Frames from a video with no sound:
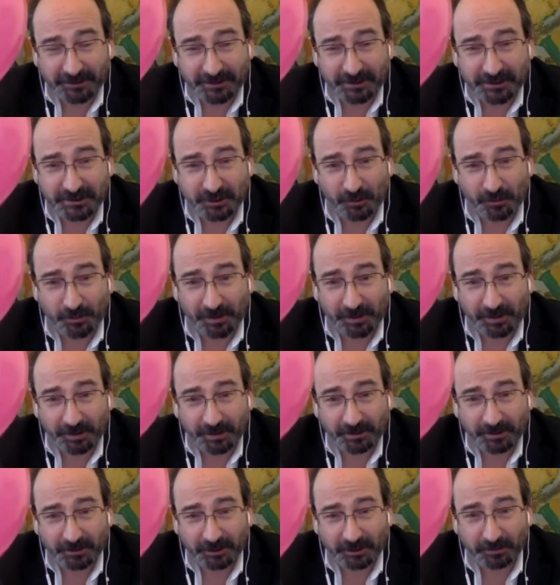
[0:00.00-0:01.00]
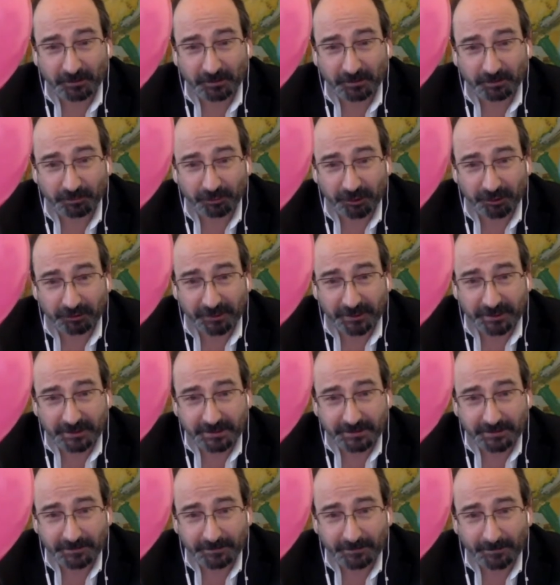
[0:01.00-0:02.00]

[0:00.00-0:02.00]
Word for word: stopping human progress?